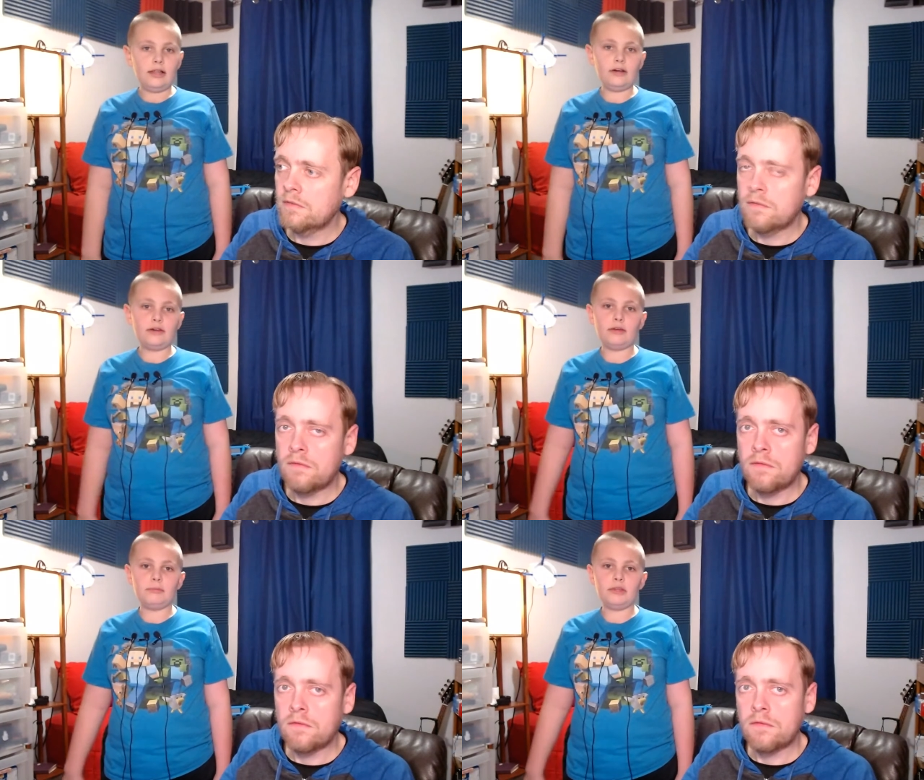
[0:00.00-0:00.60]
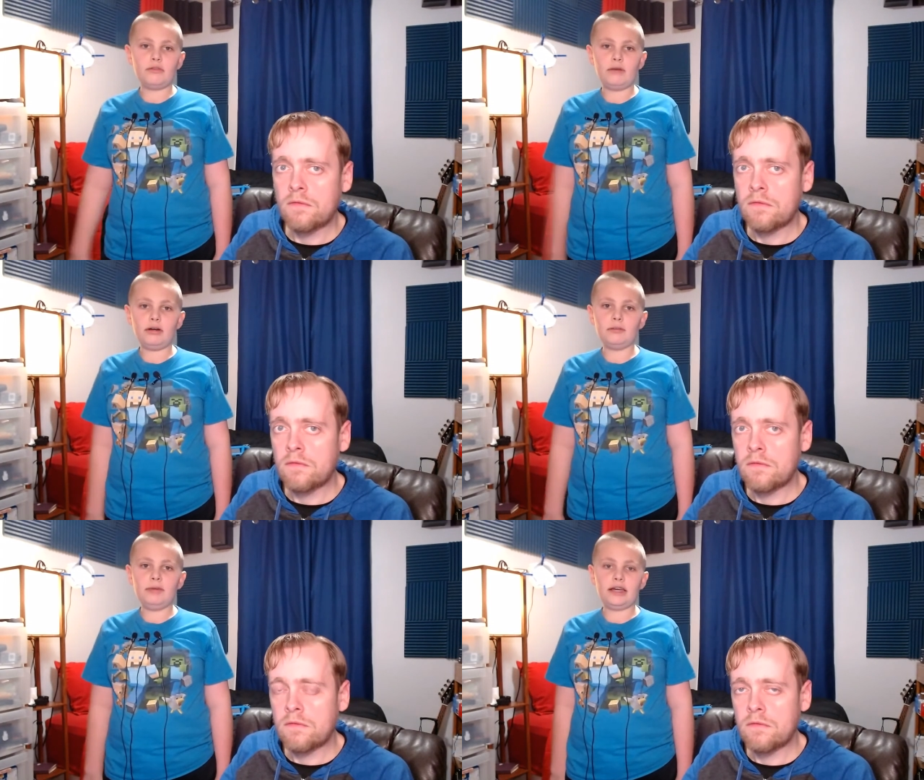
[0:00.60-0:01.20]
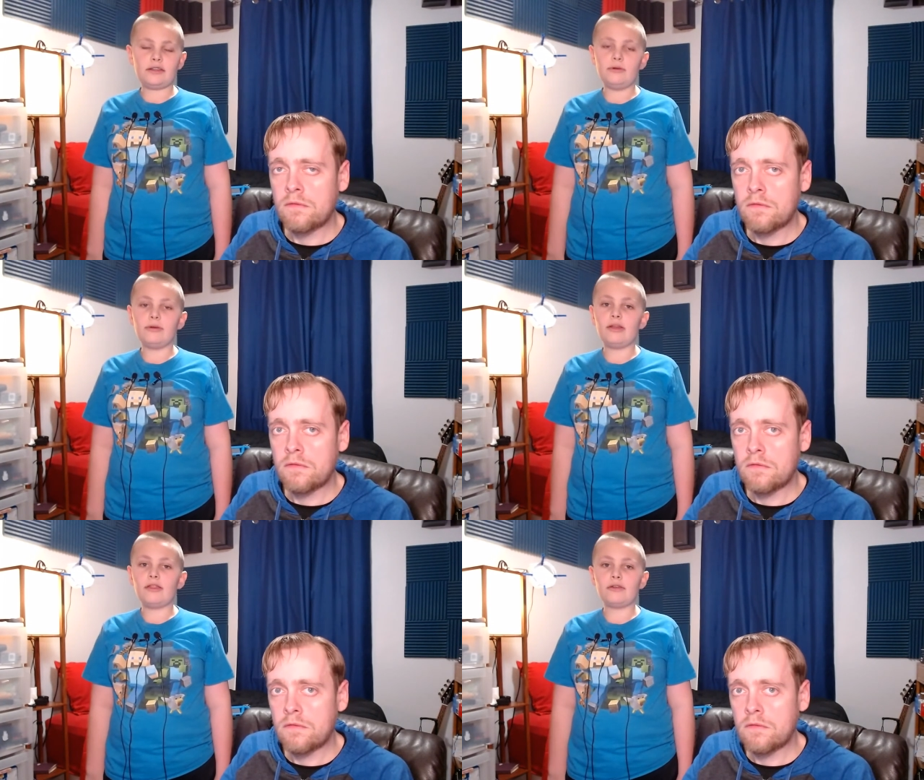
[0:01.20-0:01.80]
Speaker 1: Hello, humans. Welcome back to
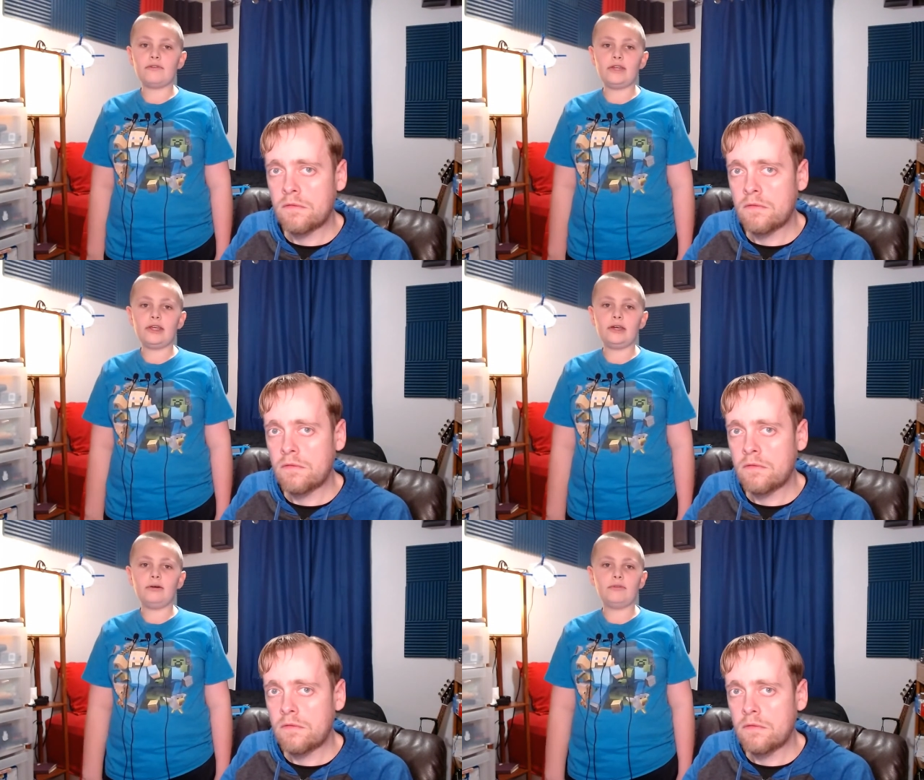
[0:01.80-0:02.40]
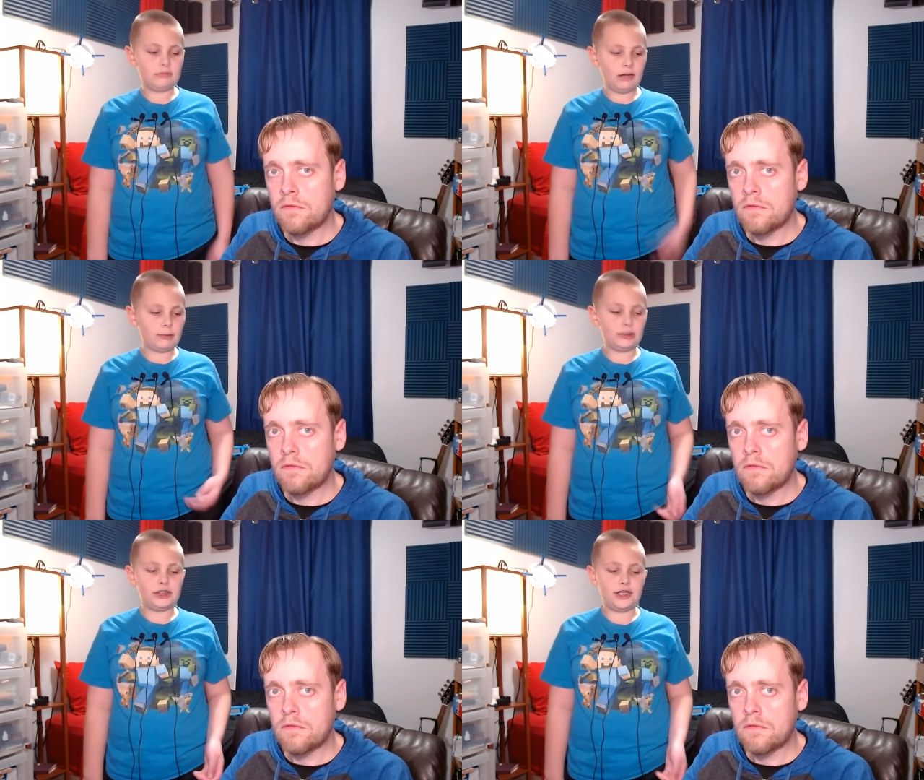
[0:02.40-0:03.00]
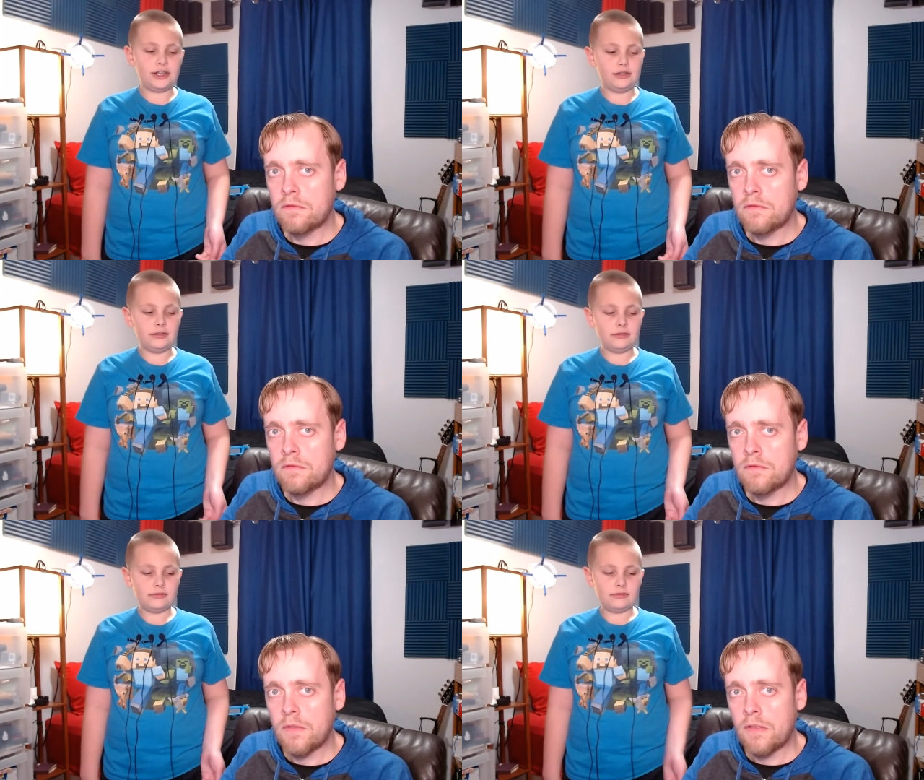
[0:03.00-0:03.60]
another video of Robert G.
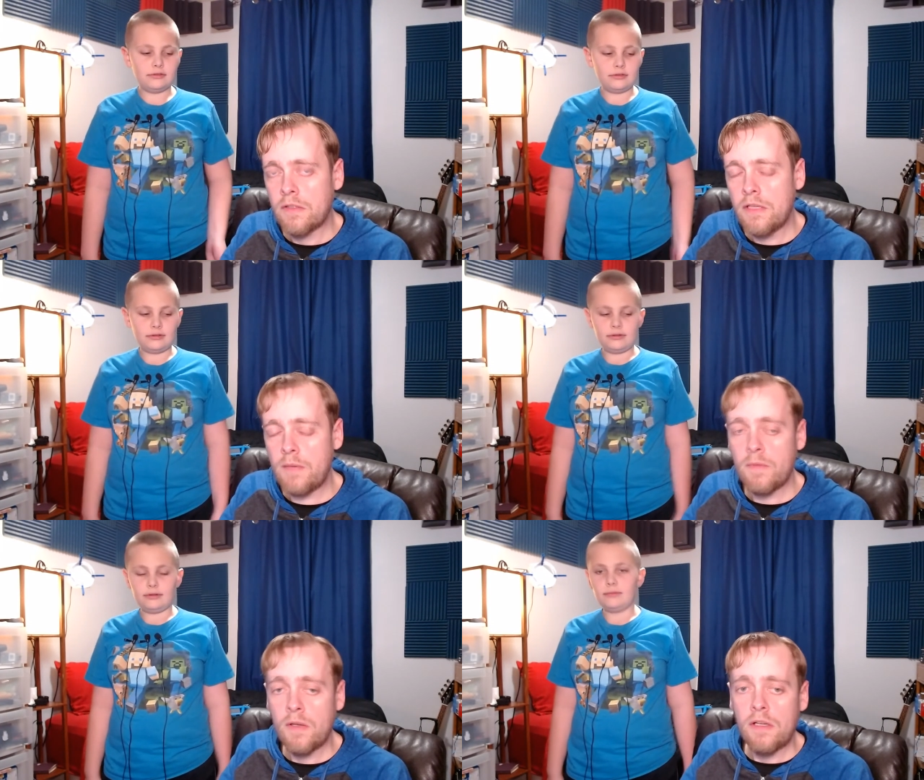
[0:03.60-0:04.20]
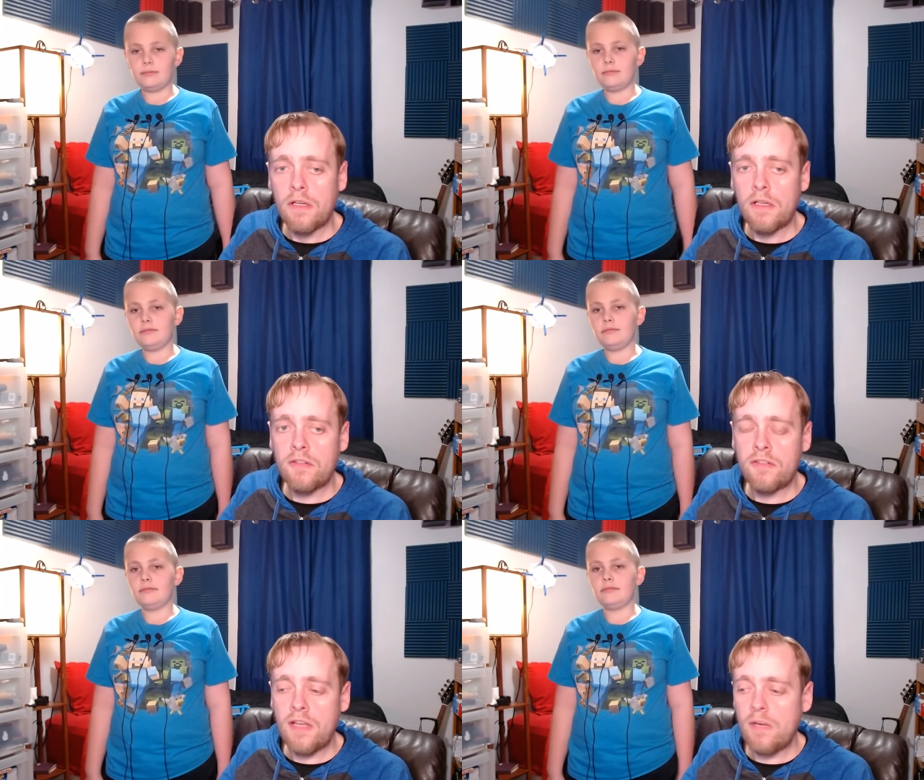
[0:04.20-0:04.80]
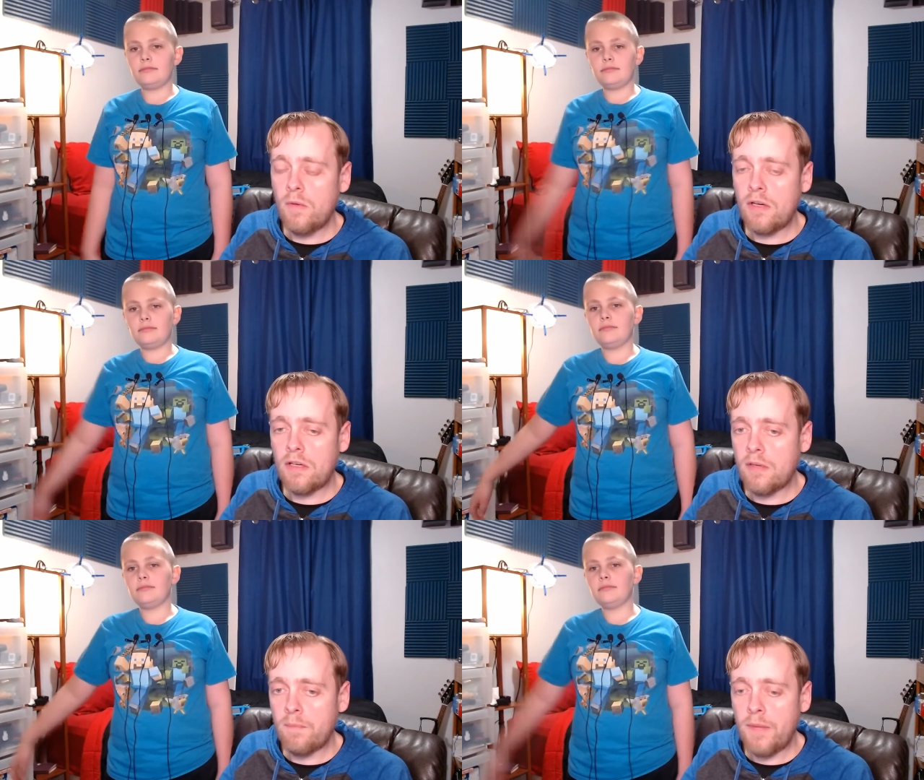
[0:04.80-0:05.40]
Speaker 2: Yep. And today we're
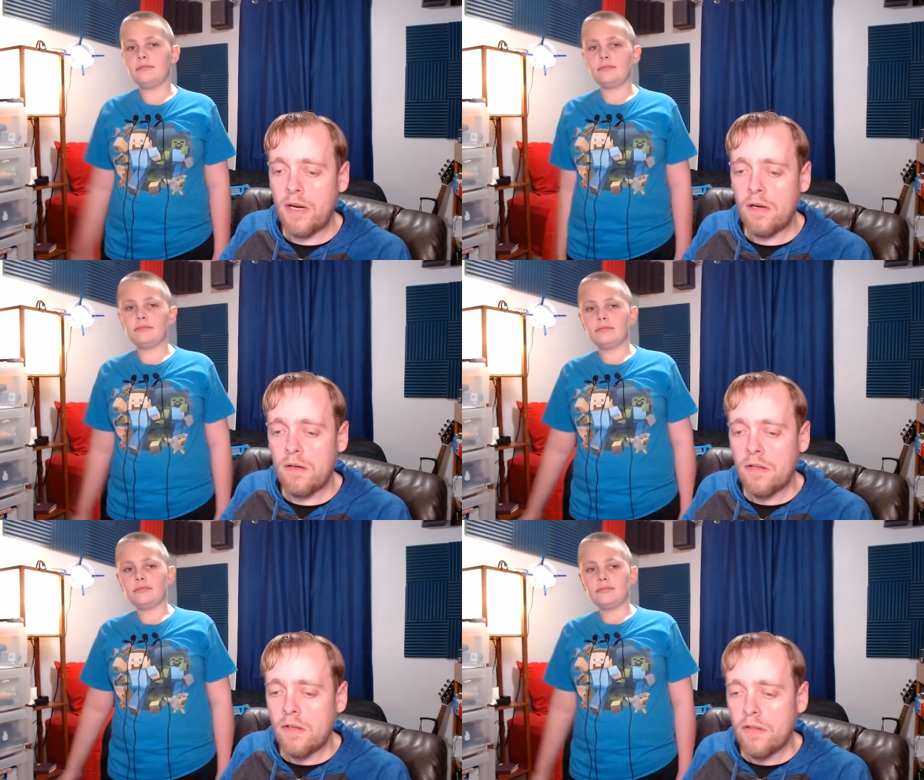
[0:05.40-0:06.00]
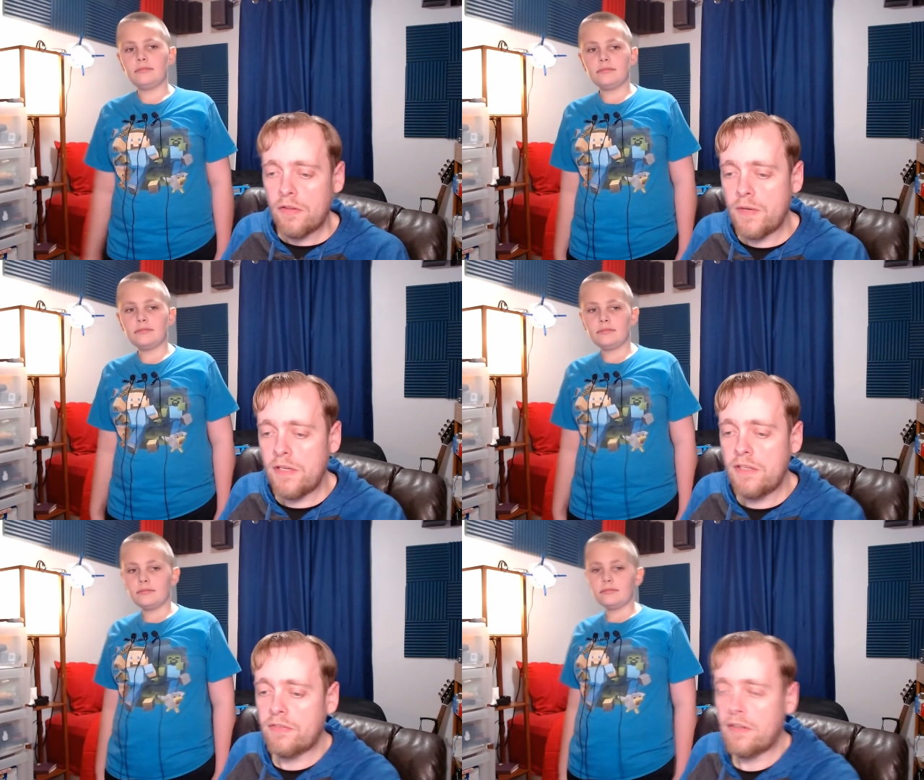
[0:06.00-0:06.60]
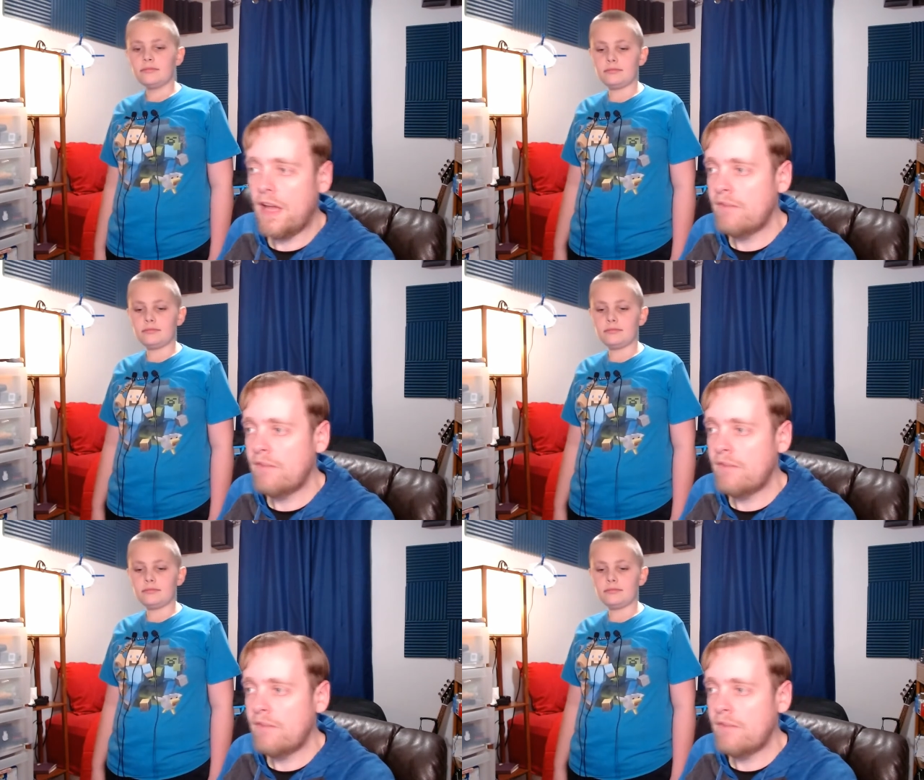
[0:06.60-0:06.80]
going to compare three different lav